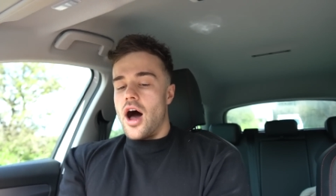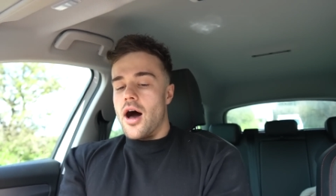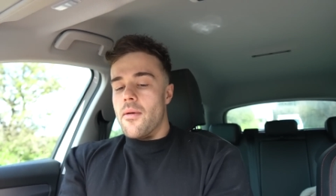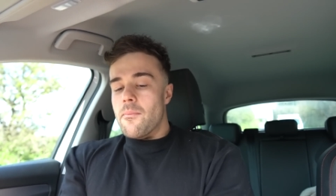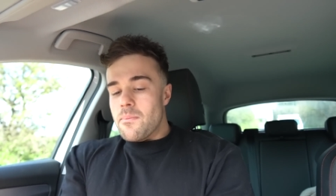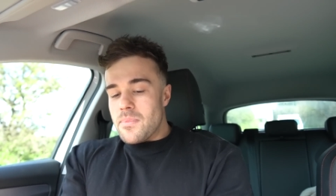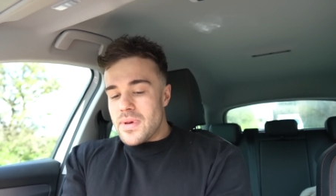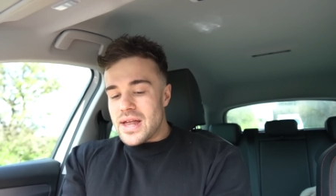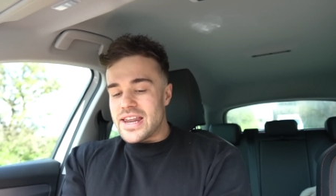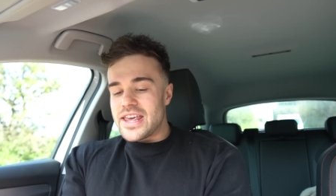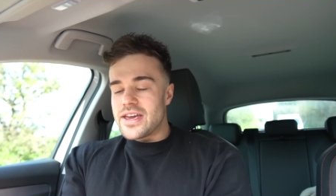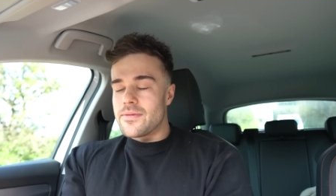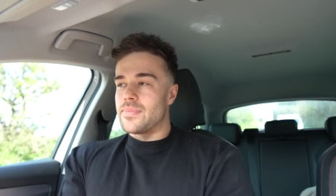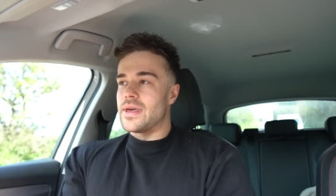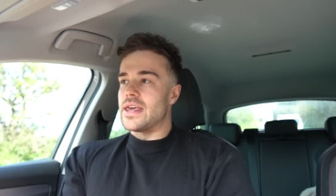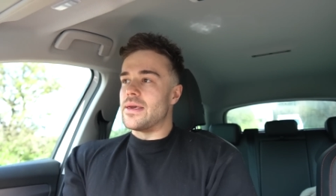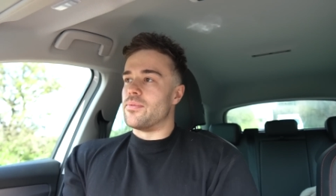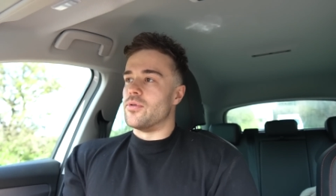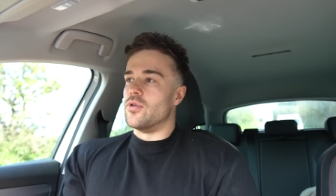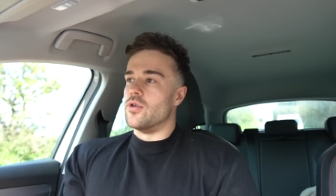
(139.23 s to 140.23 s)
a million
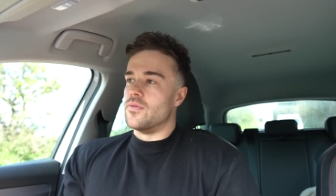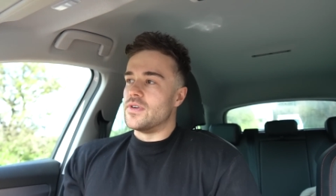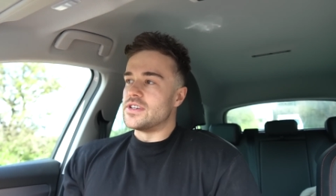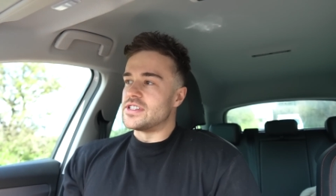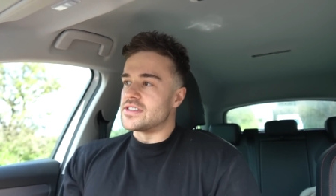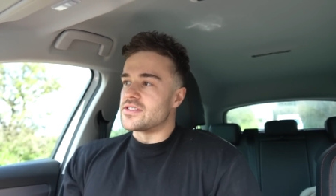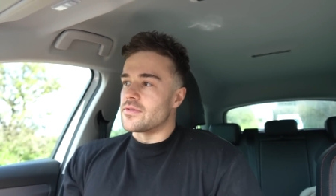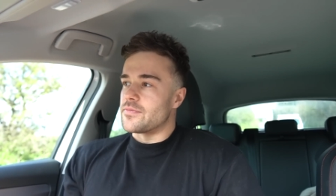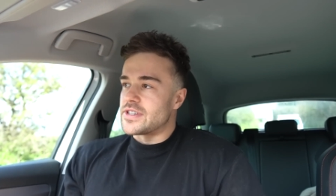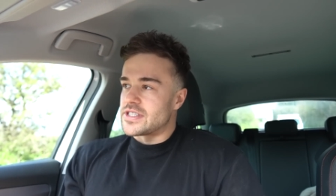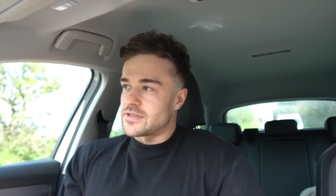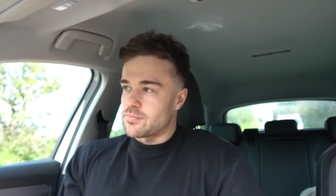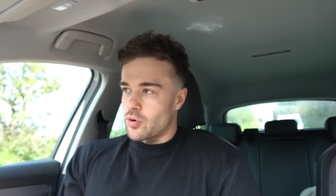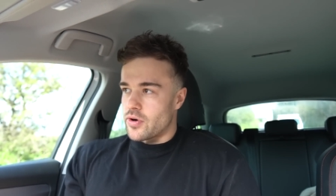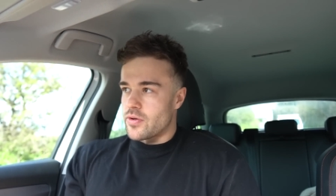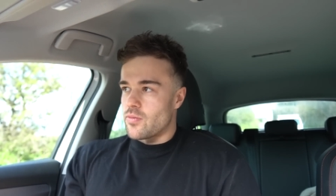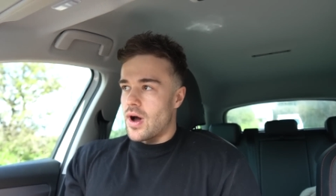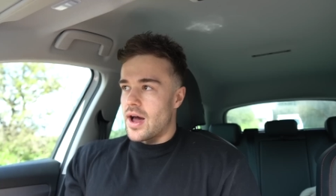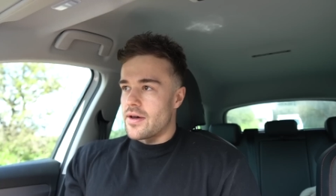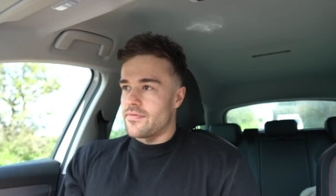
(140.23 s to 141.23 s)
people, this is, this is
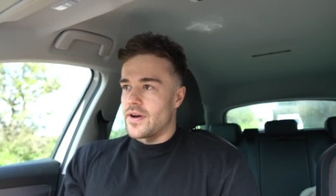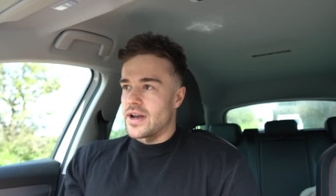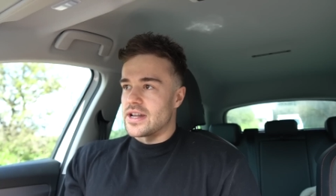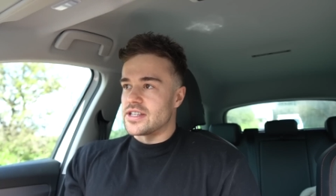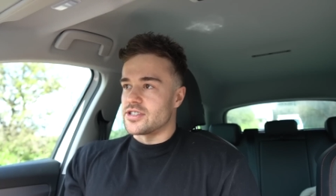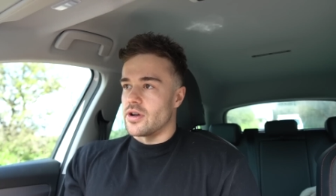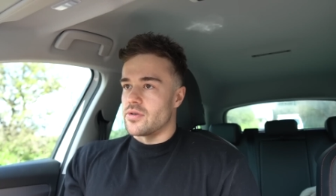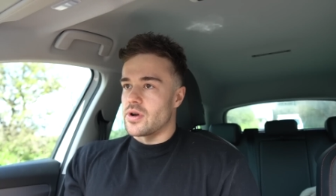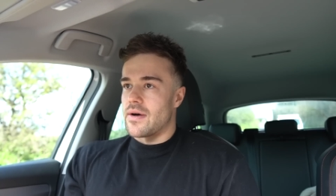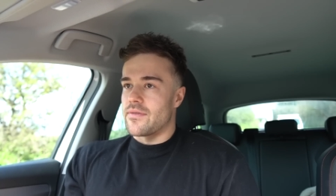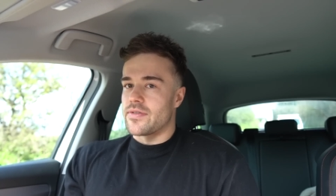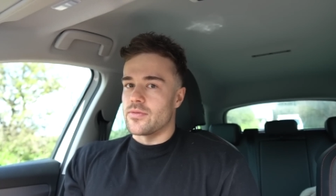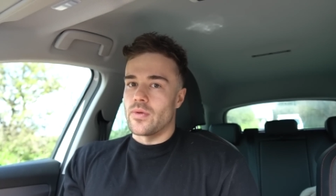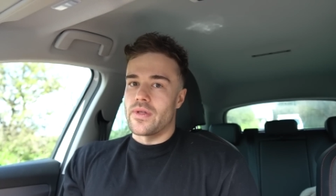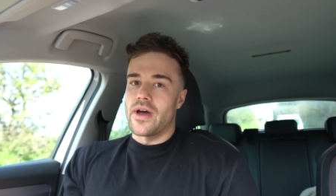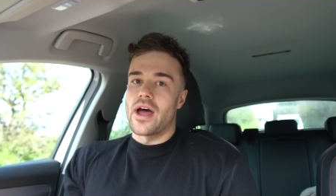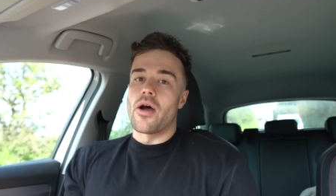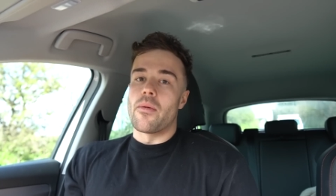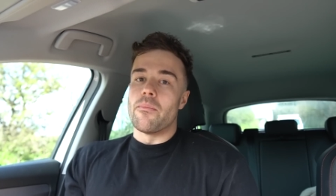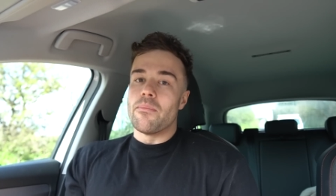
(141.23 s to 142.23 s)
probably why I find it so uncomfortable,
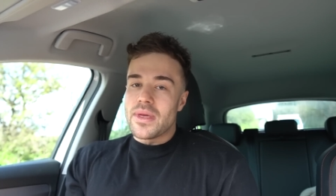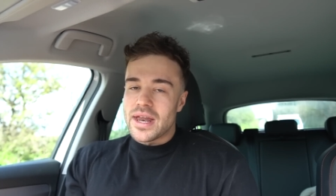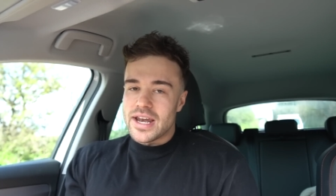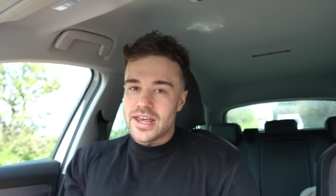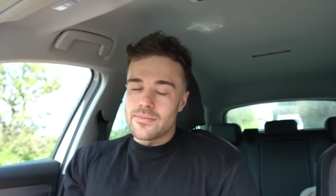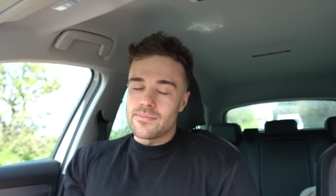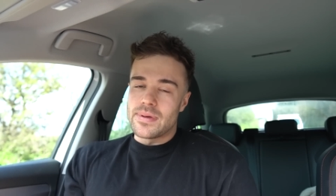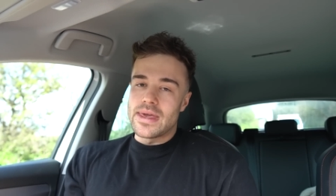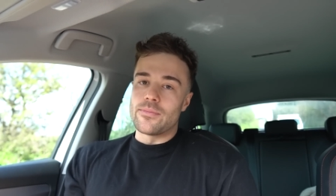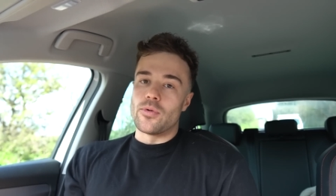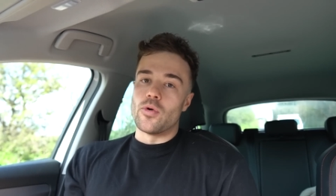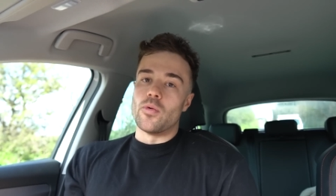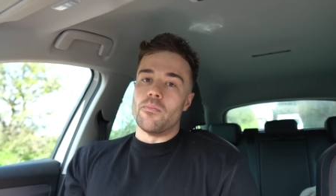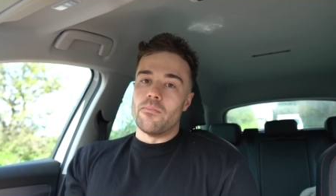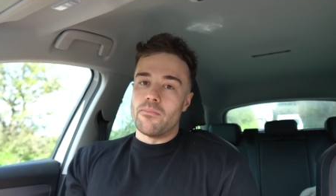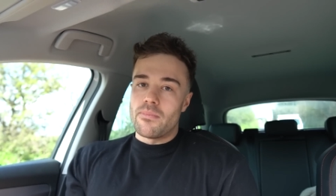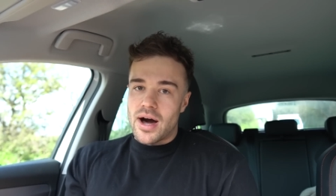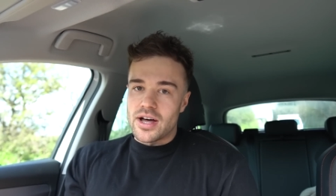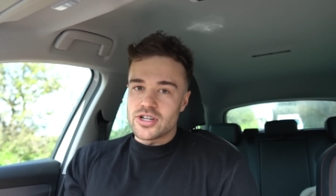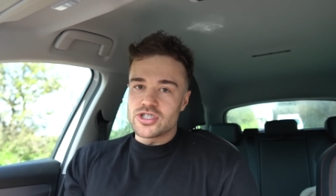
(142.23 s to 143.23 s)
there are a million people
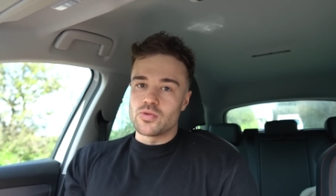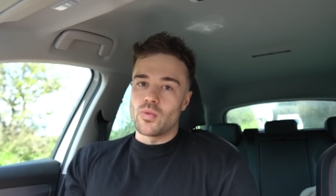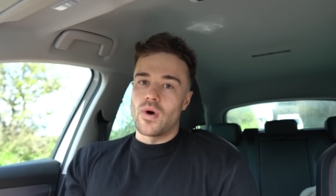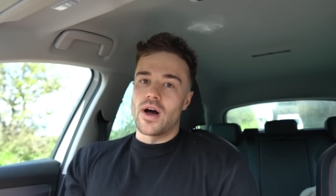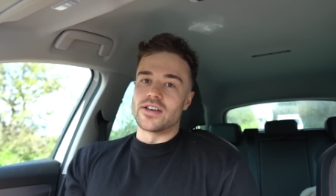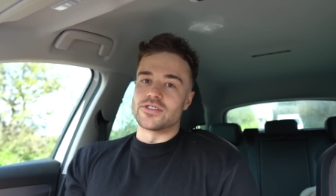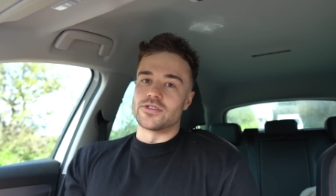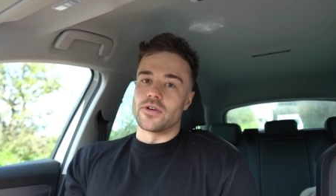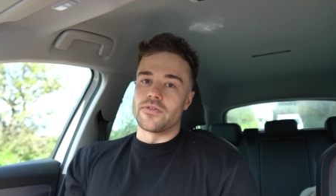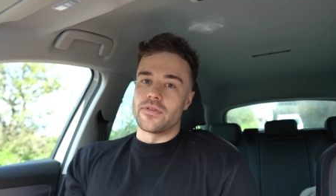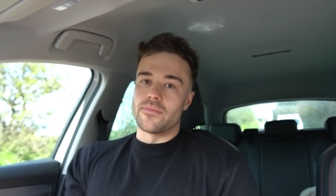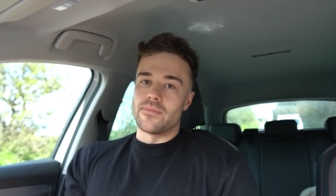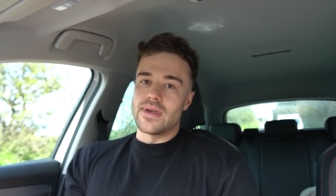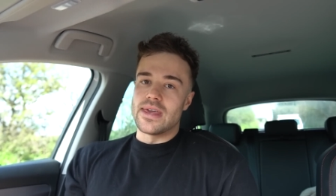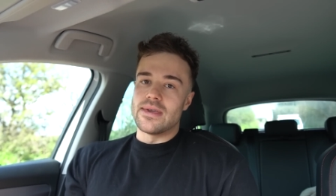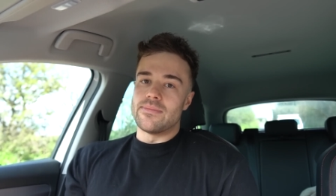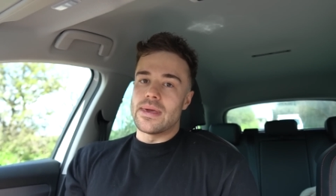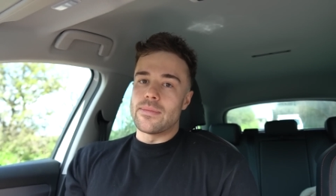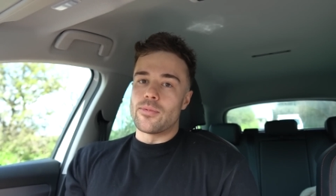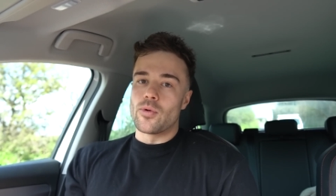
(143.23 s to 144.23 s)
much worse off than
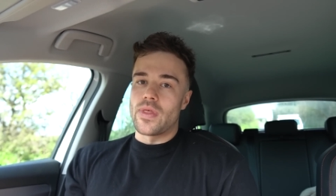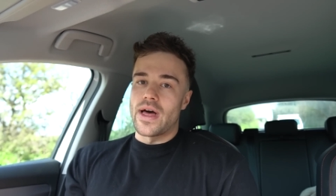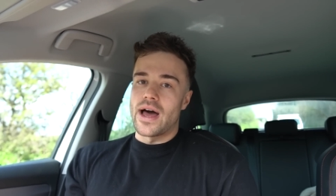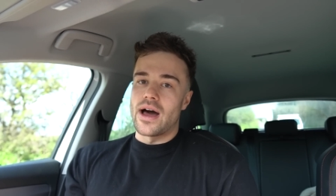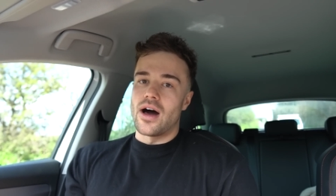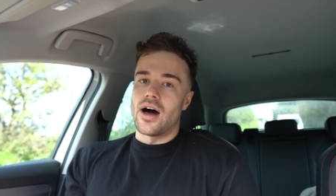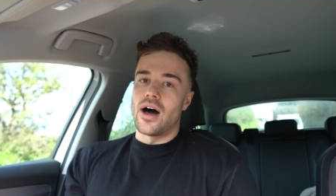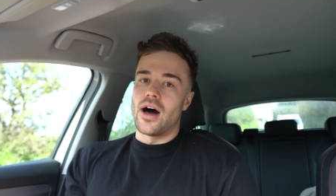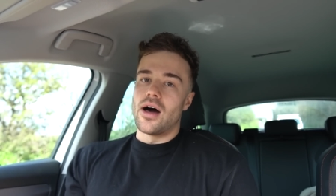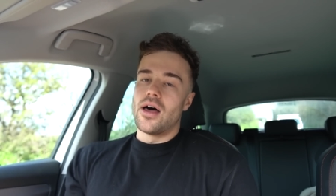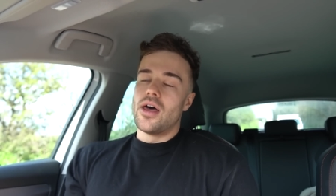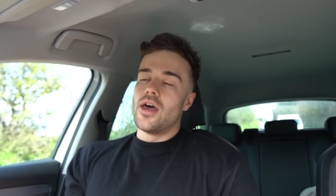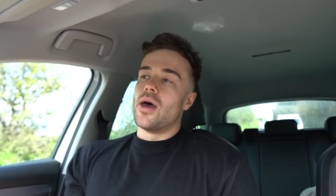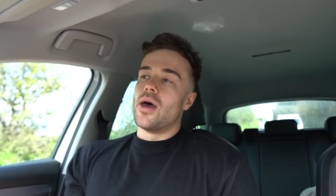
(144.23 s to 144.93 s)
me. People that are